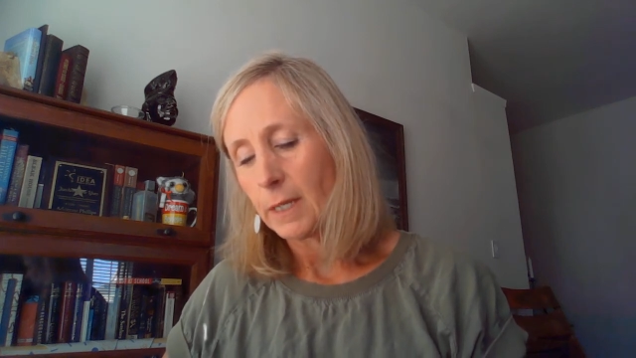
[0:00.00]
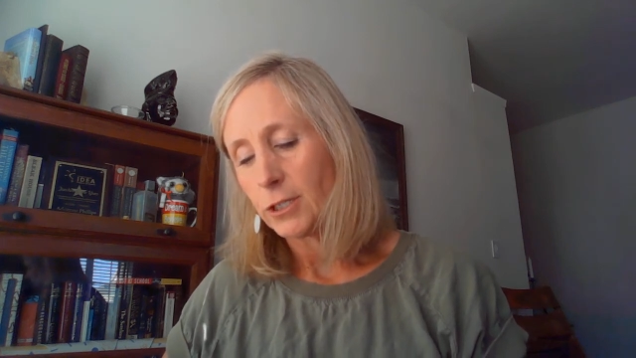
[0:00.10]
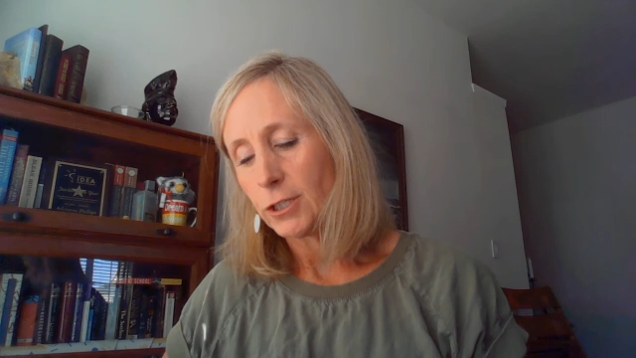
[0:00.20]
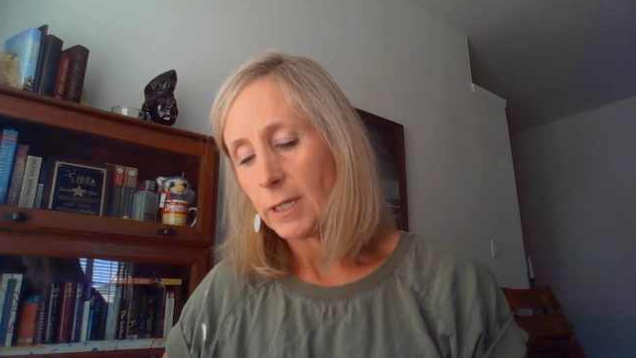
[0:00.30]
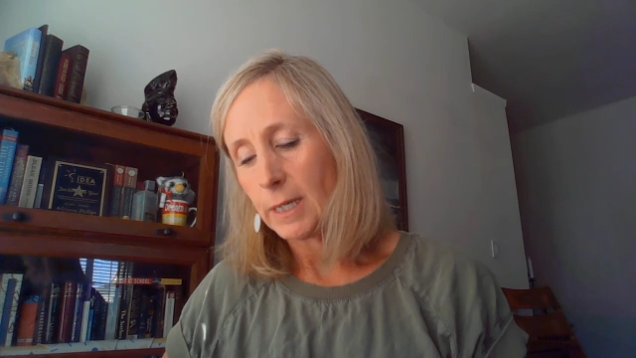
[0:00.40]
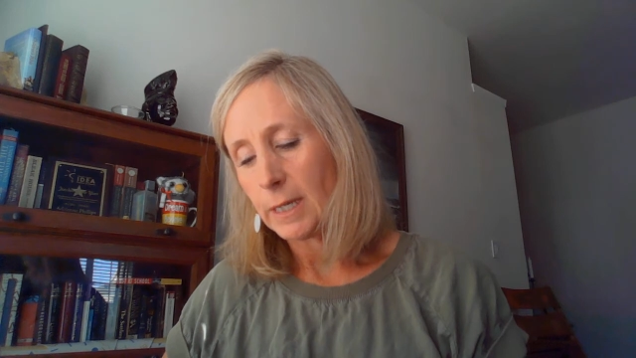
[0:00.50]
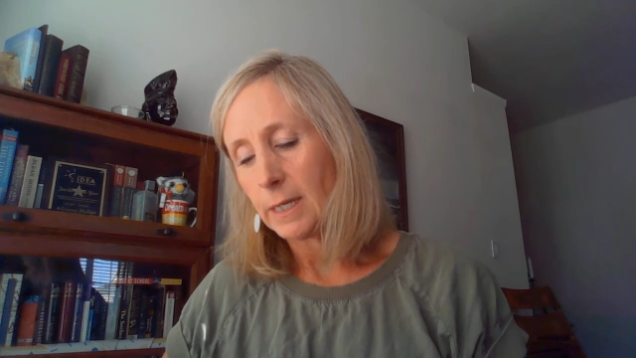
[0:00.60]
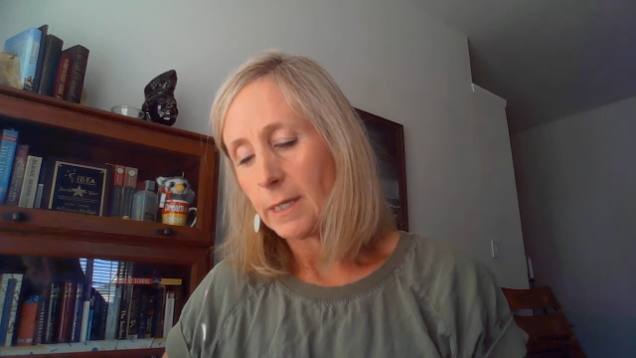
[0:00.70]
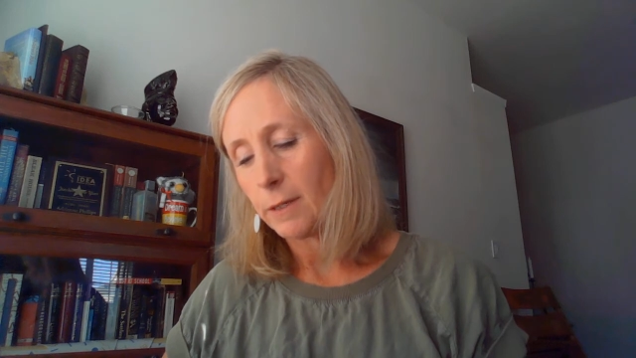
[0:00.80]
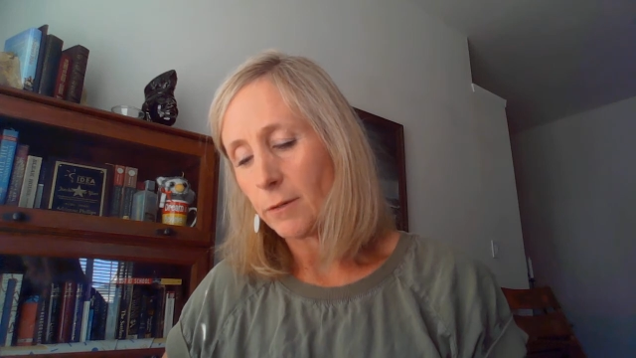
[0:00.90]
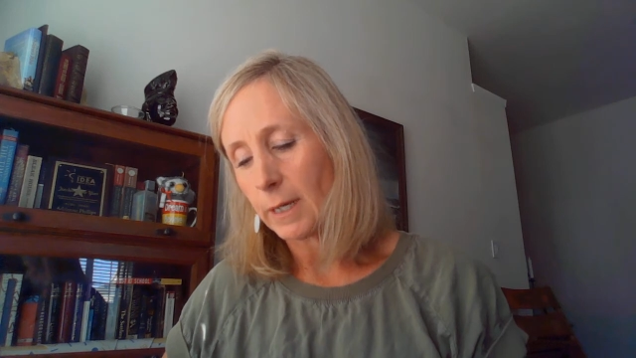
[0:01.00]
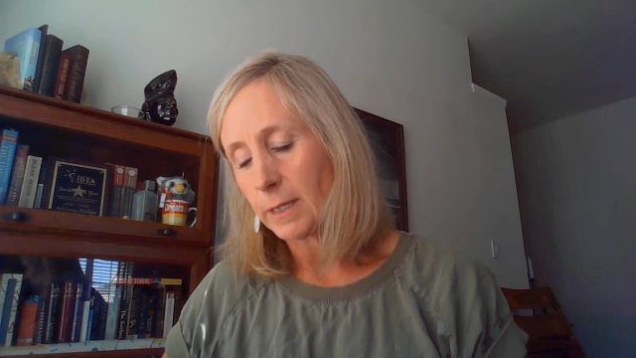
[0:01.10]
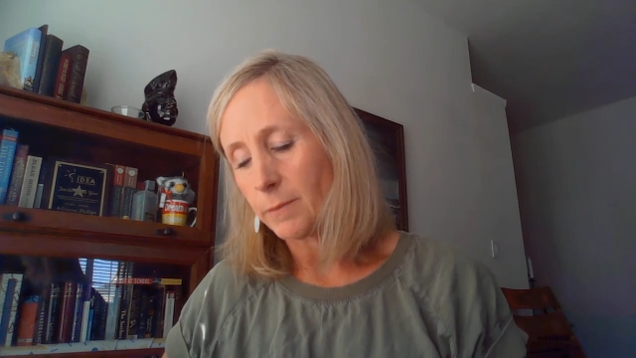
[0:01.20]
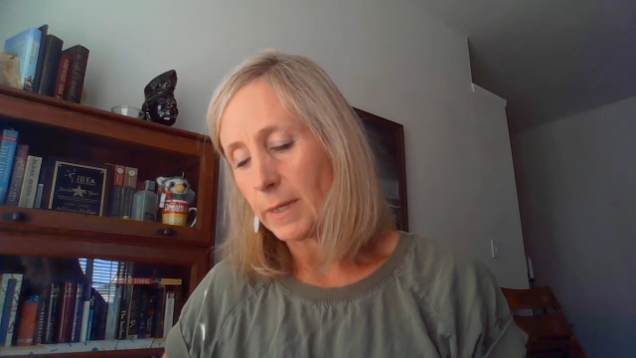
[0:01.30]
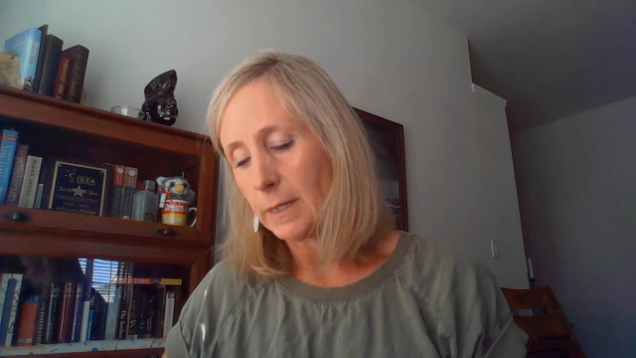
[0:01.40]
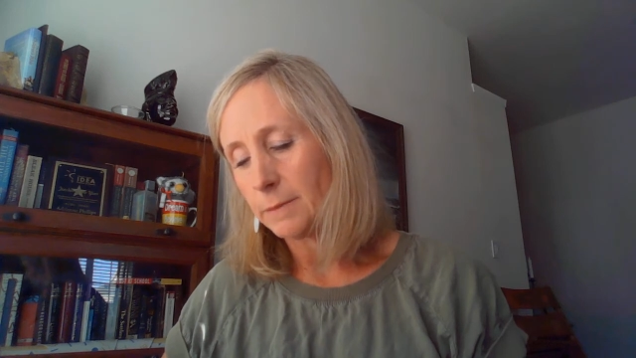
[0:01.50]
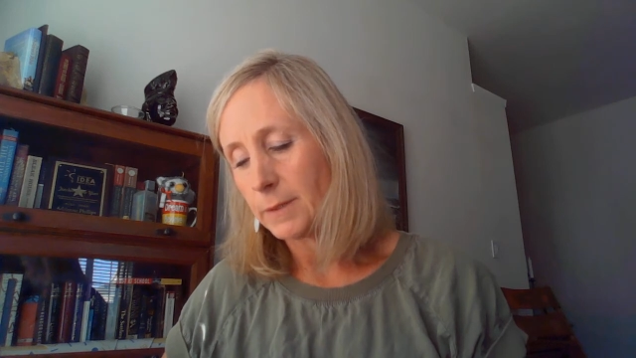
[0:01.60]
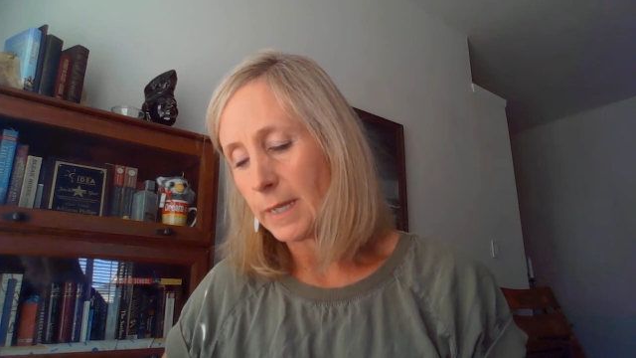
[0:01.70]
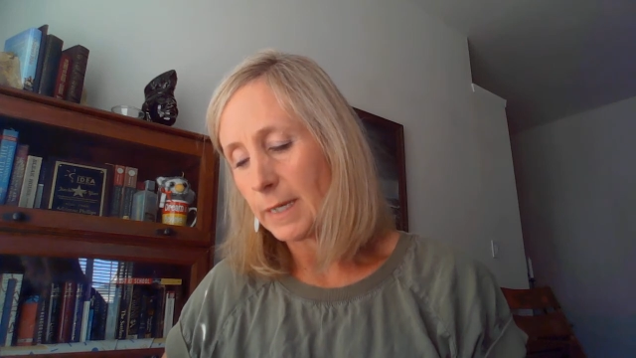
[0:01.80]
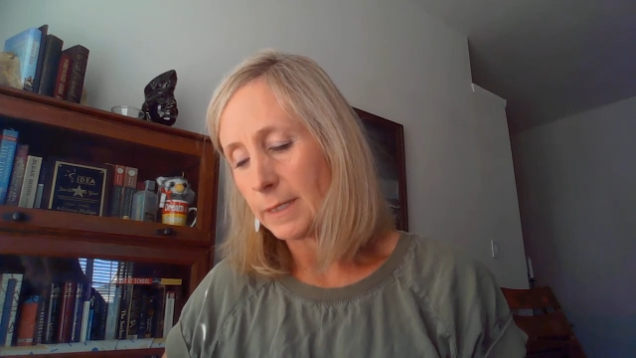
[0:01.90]
He corrected me,
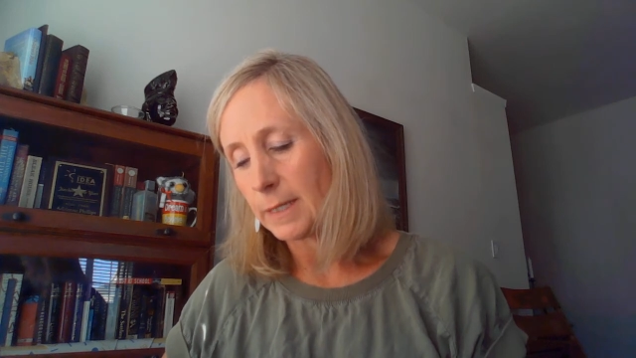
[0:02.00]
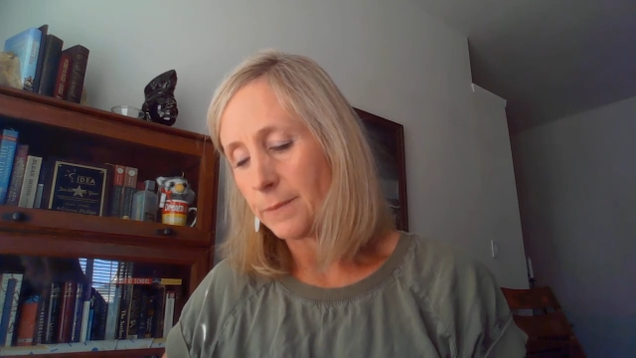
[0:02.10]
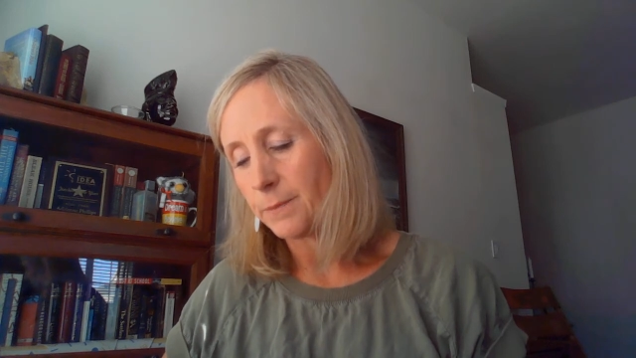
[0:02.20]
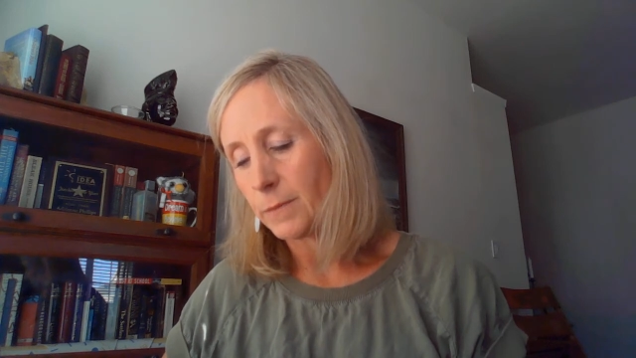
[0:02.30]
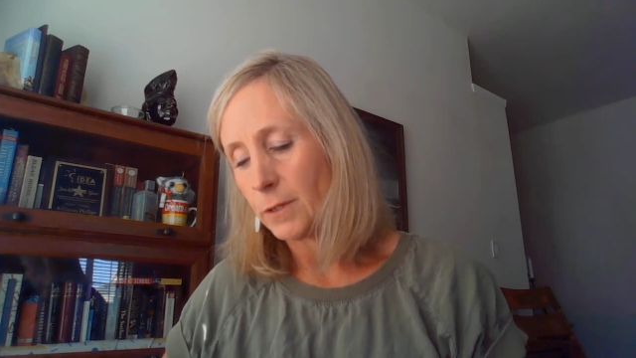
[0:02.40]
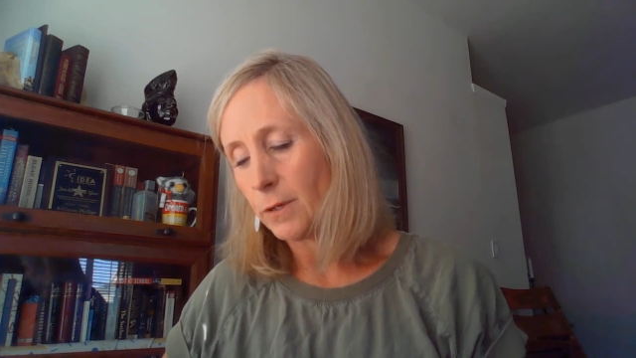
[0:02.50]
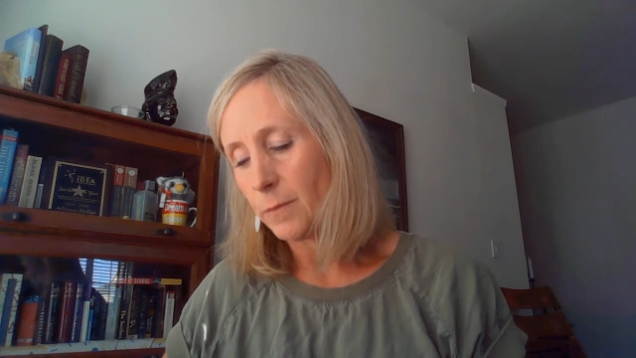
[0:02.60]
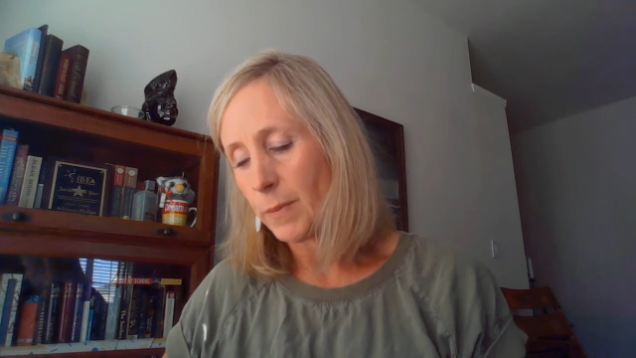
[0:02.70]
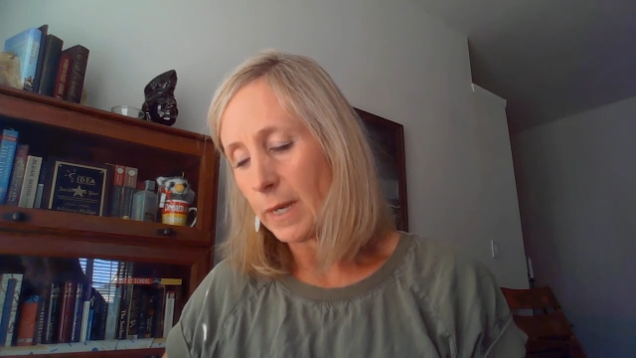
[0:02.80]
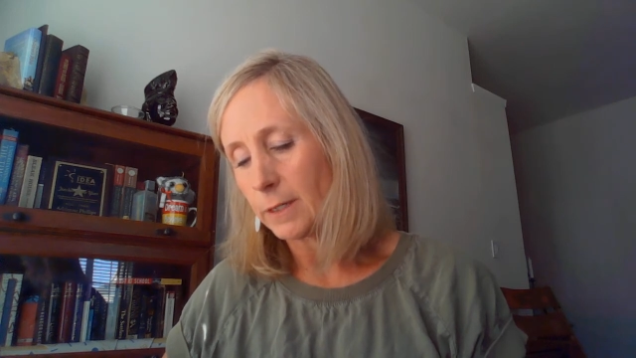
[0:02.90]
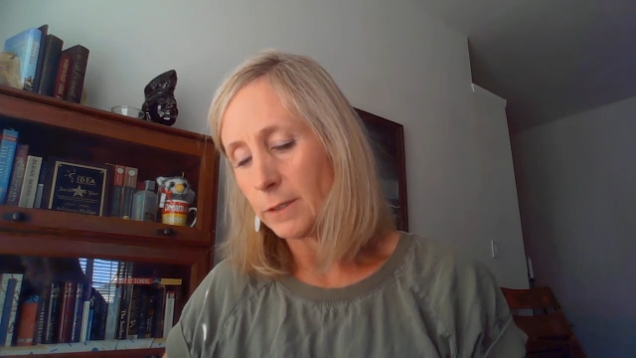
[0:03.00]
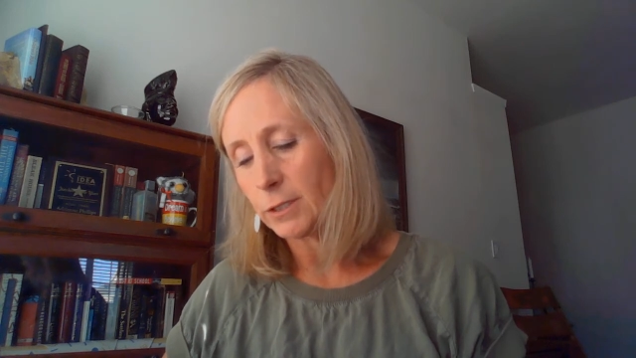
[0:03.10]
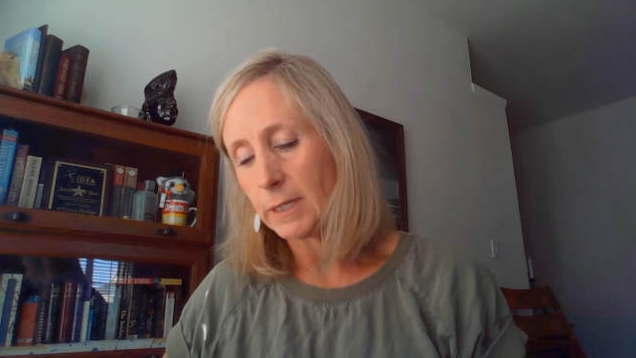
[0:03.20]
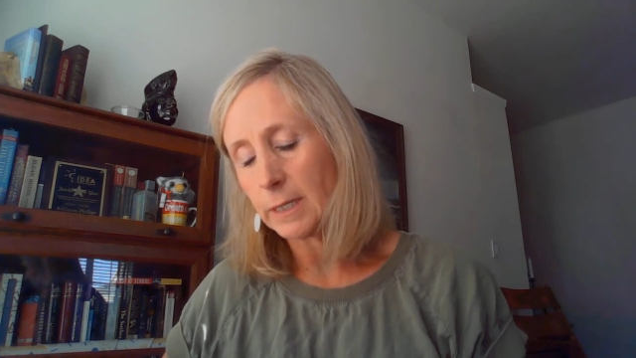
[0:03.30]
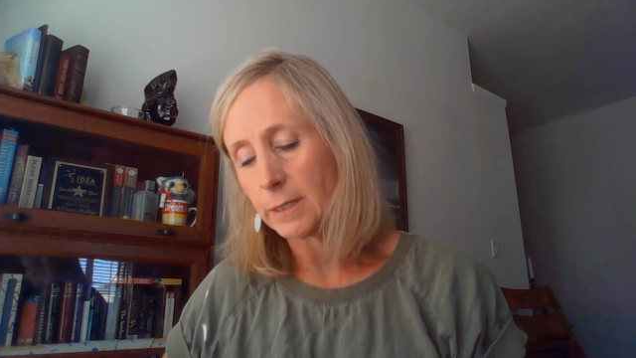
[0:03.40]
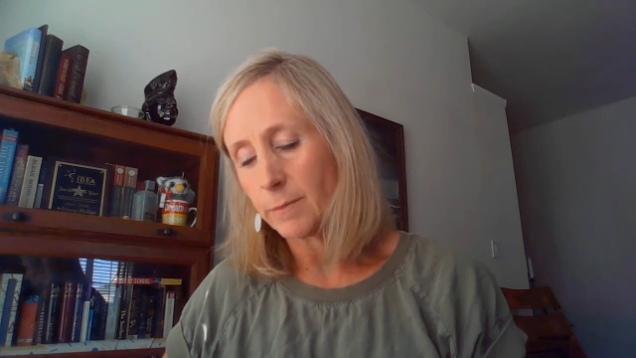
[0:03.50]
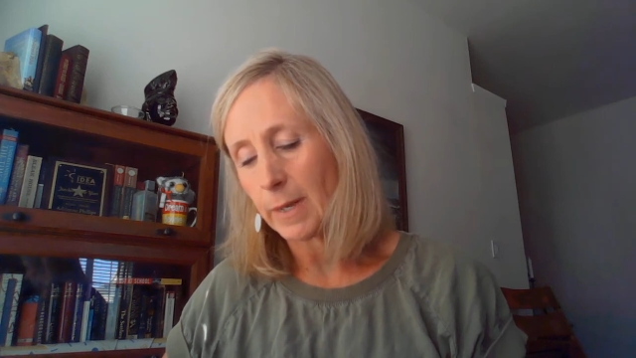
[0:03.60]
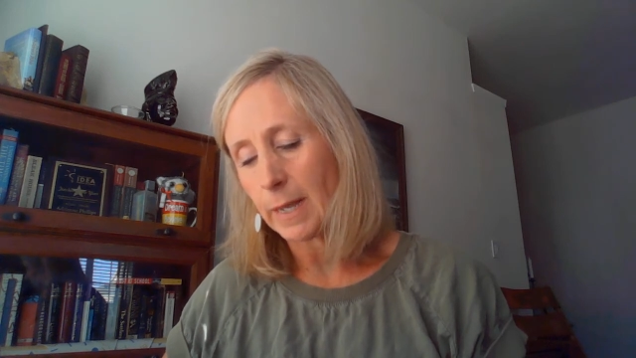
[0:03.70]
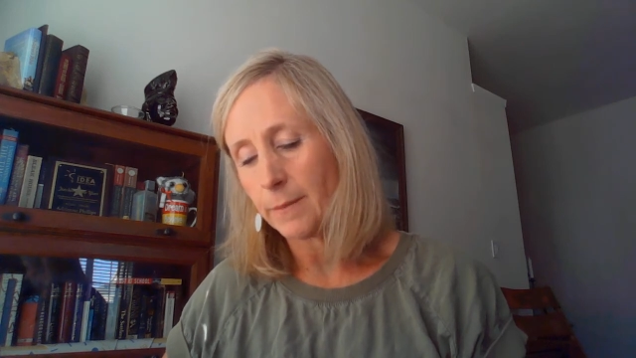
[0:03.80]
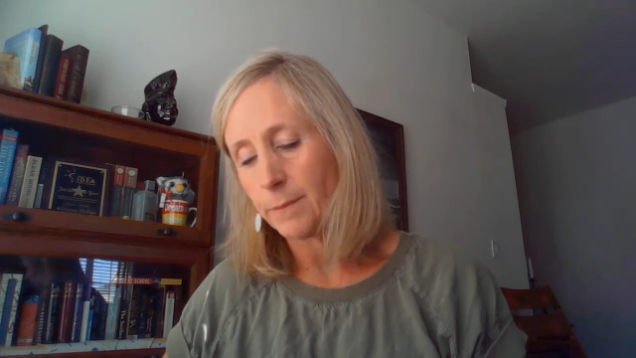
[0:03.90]
Daisy. You can pet her, she doesn't
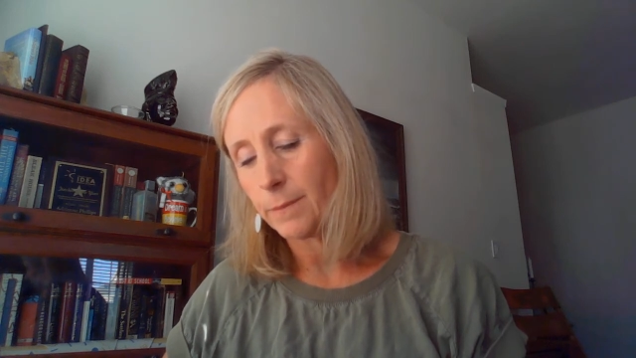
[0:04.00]
bite.